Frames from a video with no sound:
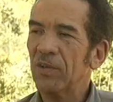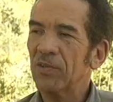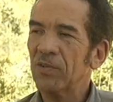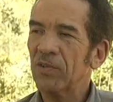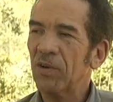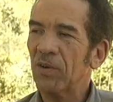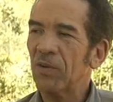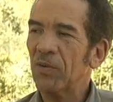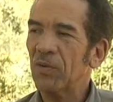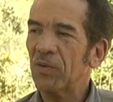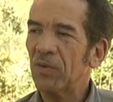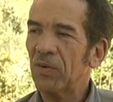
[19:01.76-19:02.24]

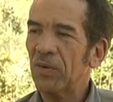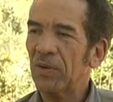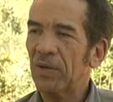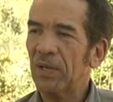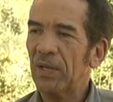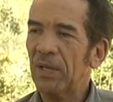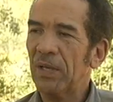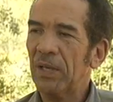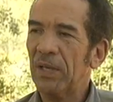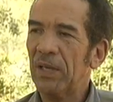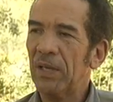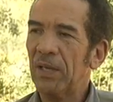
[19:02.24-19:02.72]
So,
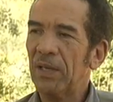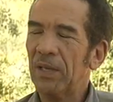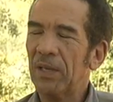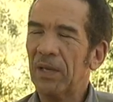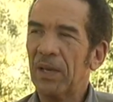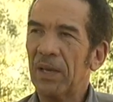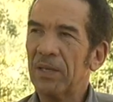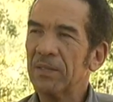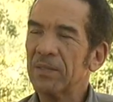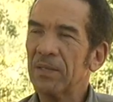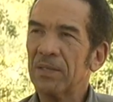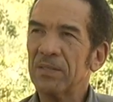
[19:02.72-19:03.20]

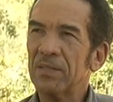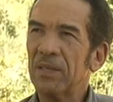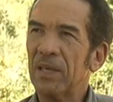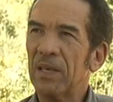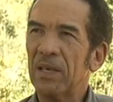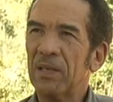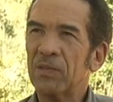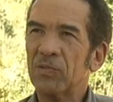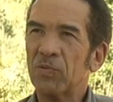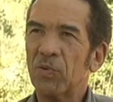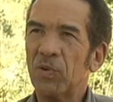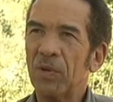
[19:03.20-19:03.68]
as I say,
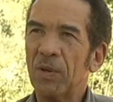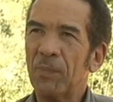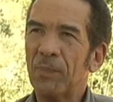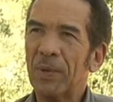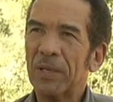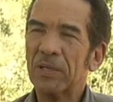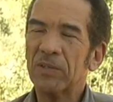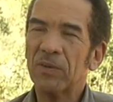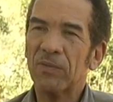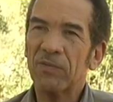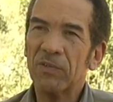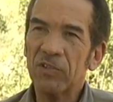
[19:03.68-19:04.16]
it's all a
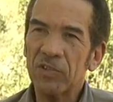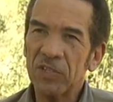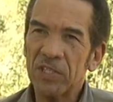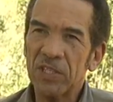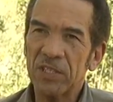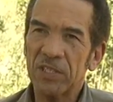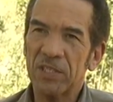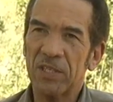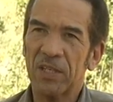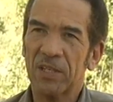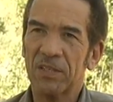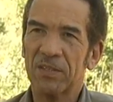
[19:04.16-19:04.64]
matter of
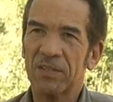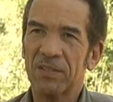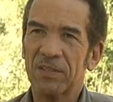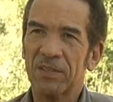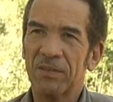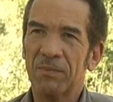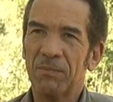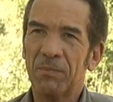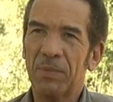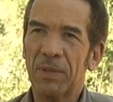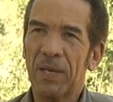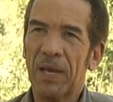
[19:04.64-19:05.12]
logistics
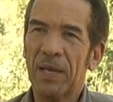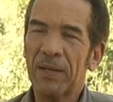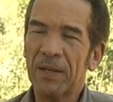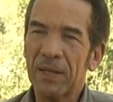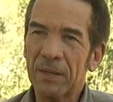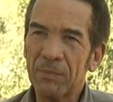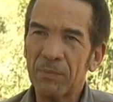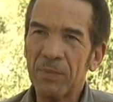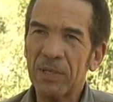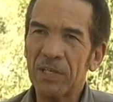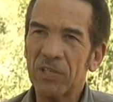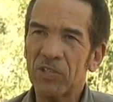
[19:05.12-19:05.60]
and
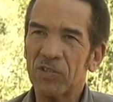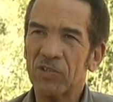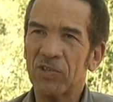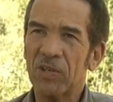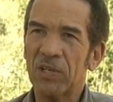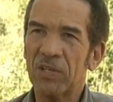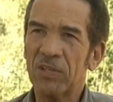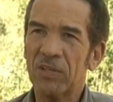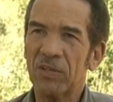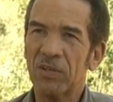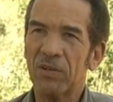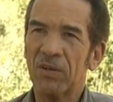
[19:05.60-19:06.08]

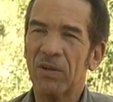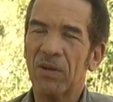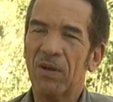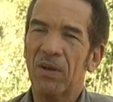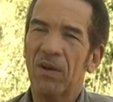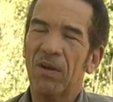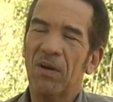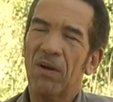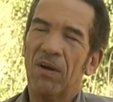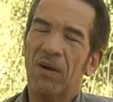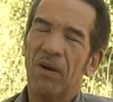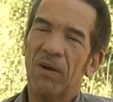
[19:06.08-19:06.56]
administration,
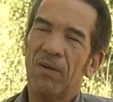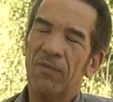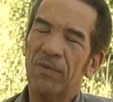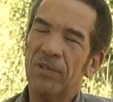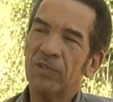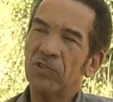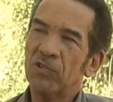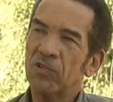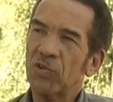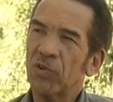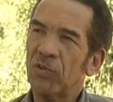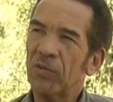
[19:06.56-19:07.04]
of
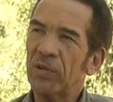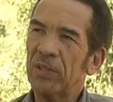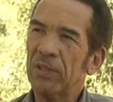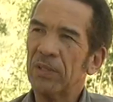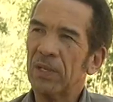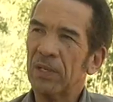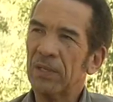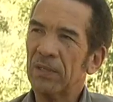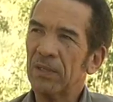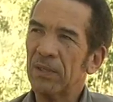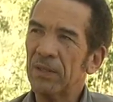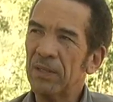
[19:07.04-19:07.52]
ensuring
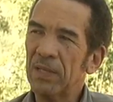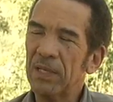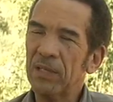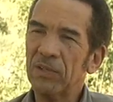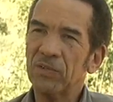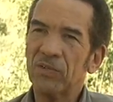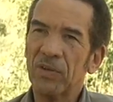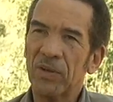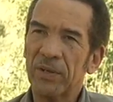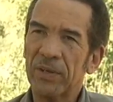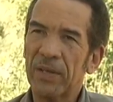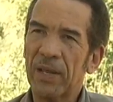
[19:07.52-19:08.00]
that
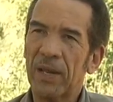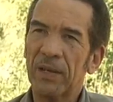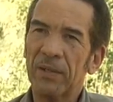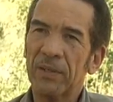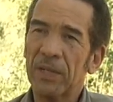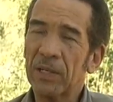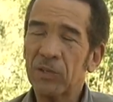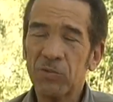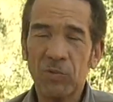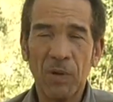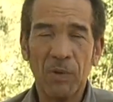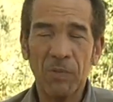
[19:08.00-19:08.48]
things are done.
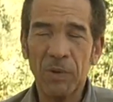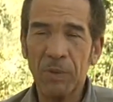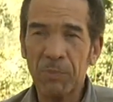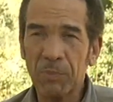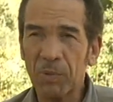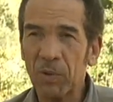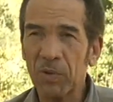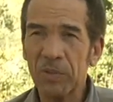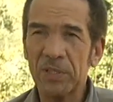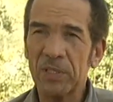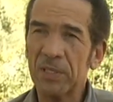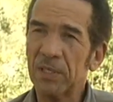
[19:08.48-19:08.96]
That's why we
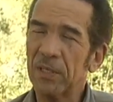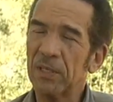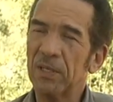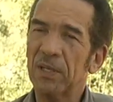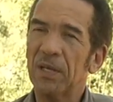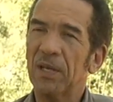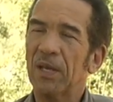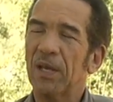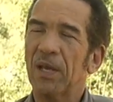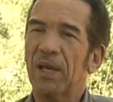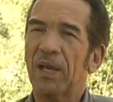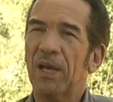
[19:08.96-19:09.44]
brought in
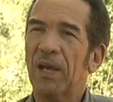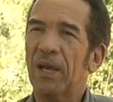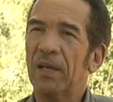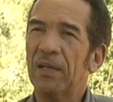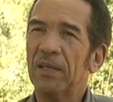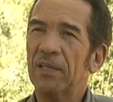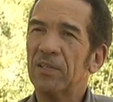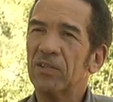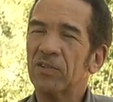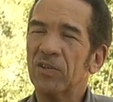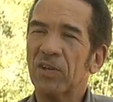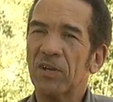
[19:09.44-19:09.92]
an
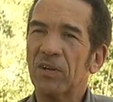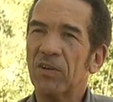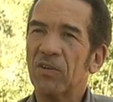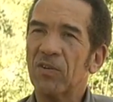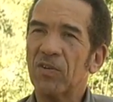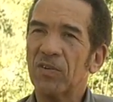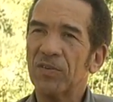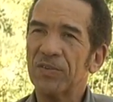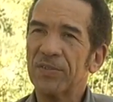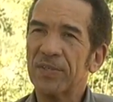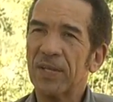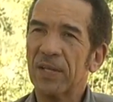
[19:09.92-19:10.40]
external
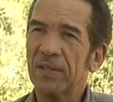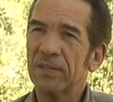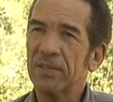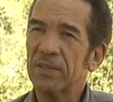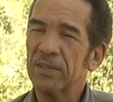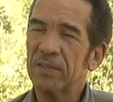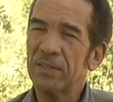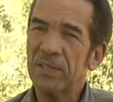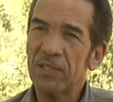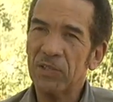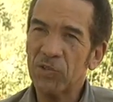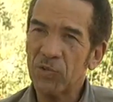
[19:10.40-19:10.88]

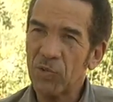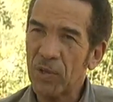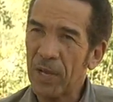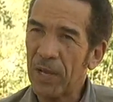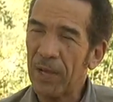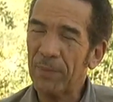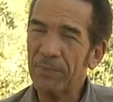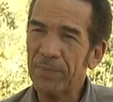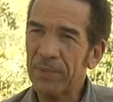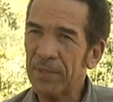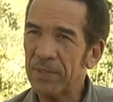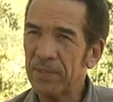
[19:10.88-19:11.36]
consultancy to
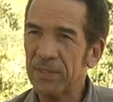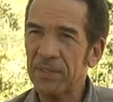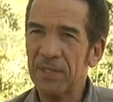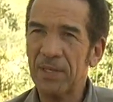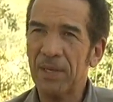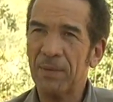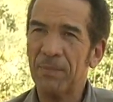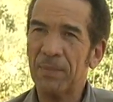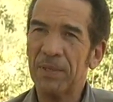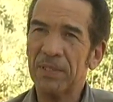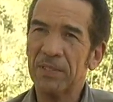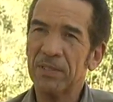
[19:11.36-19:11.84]
help the
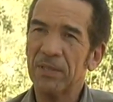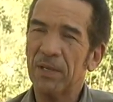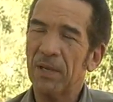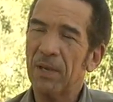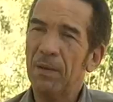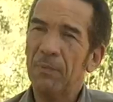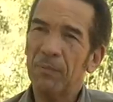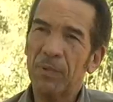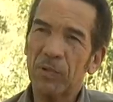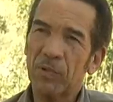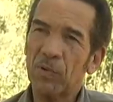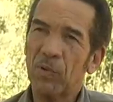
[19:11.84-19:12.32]
CMS
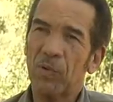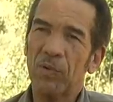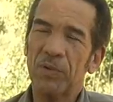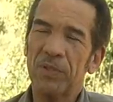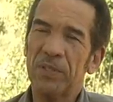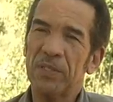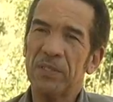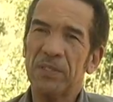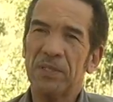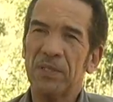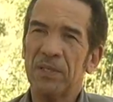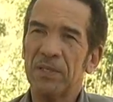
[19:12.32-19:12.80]
put all
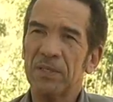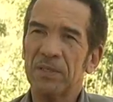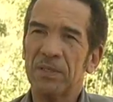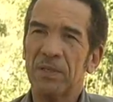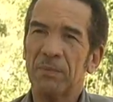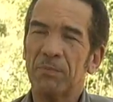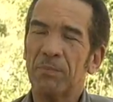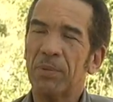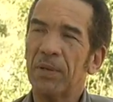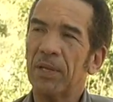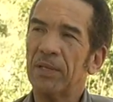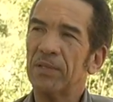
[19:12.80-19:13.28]
these things
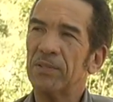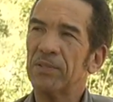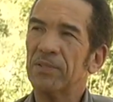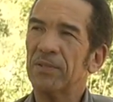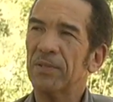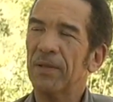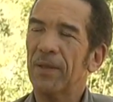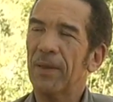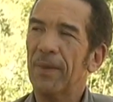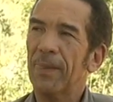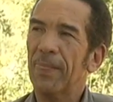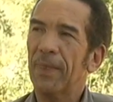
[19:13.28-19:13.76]
in place.
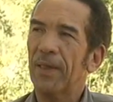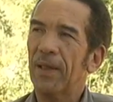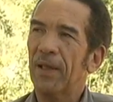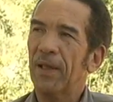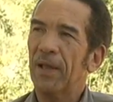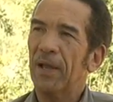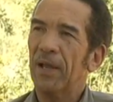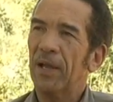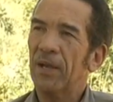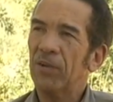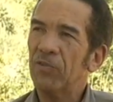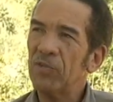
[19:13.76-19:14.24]

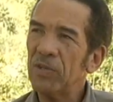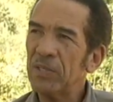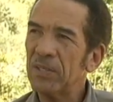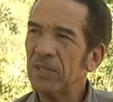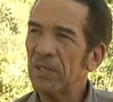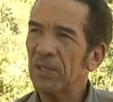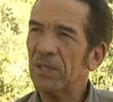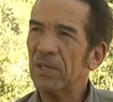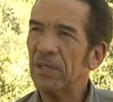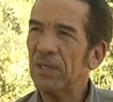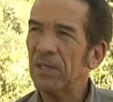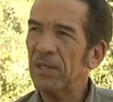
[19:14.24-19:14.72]
Uh,
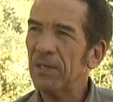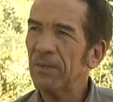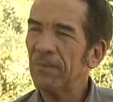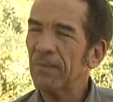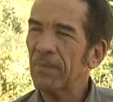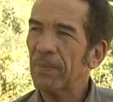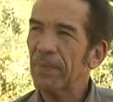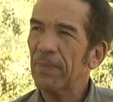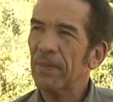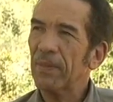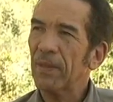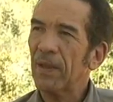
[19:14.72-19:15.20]
recently,
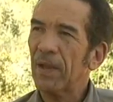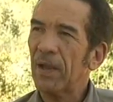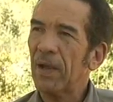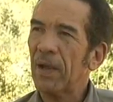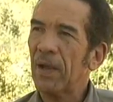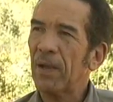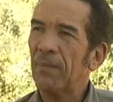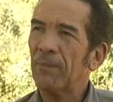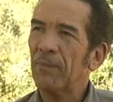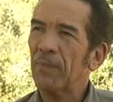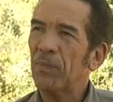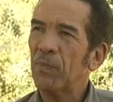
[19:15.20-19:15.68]

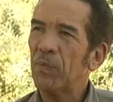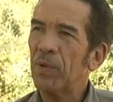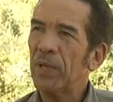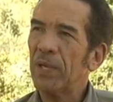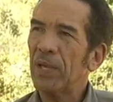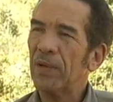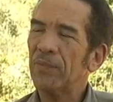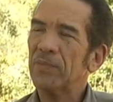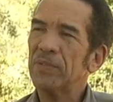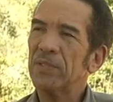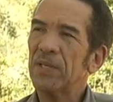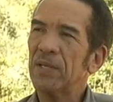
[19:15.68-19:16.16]
um, we
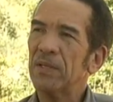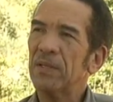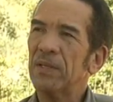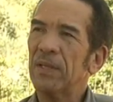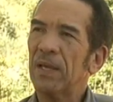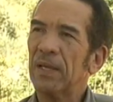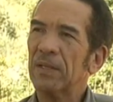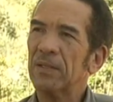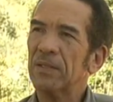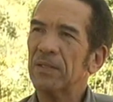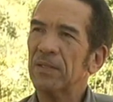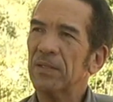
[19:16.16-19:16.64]
have said
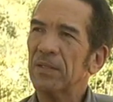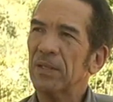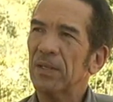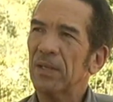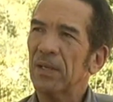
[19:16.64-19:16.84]
that